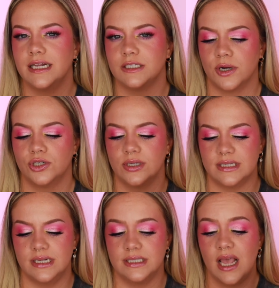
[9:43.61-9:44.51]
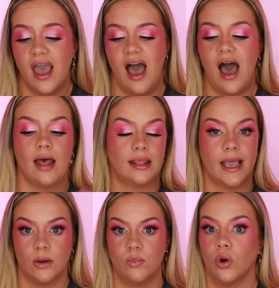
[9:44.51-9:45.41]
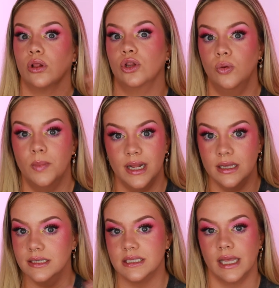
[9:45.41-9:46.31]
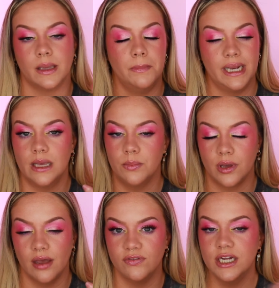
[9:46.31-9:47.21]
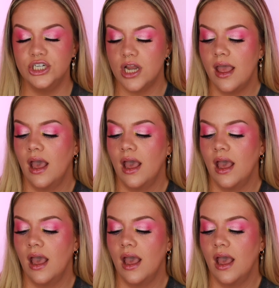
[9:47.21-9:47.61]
especially since I like a more luminous, like medium coverage.